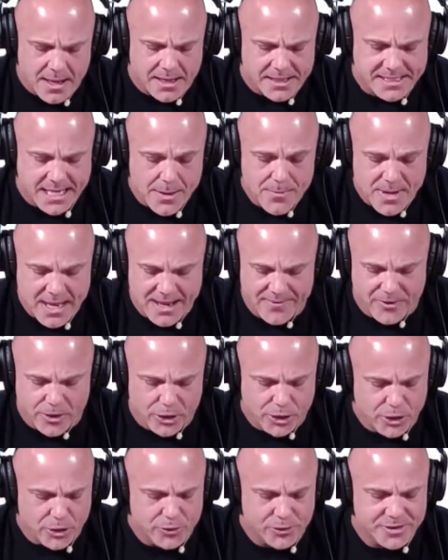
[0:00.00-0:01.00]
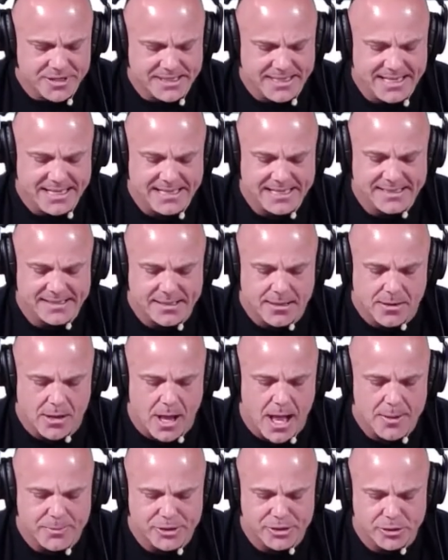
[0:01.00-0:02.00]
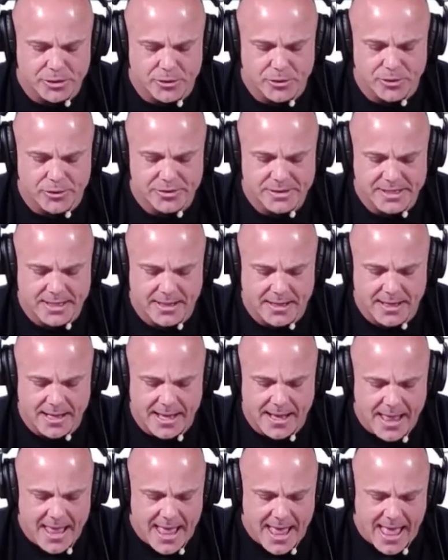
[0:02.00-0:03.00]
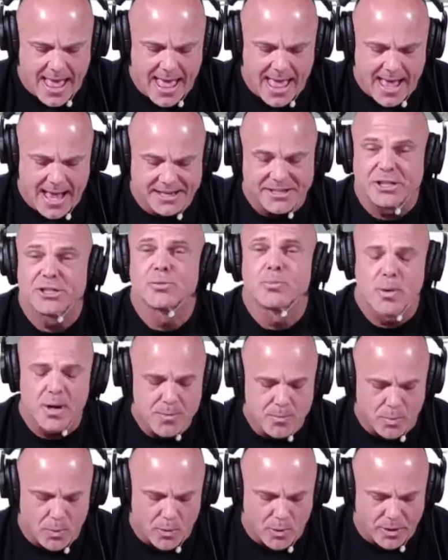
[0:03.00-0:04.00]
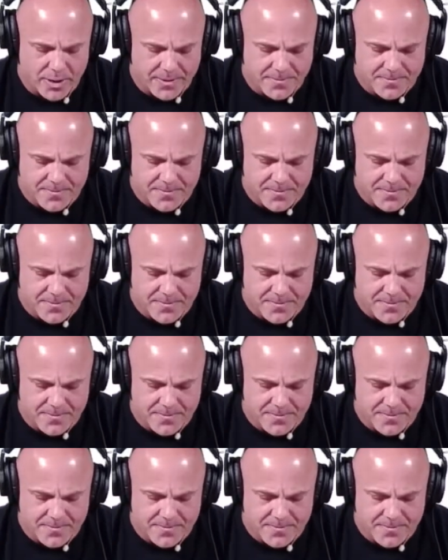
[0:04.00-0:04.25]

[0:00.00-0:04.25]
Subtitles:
Some even use these obstacles as a springboard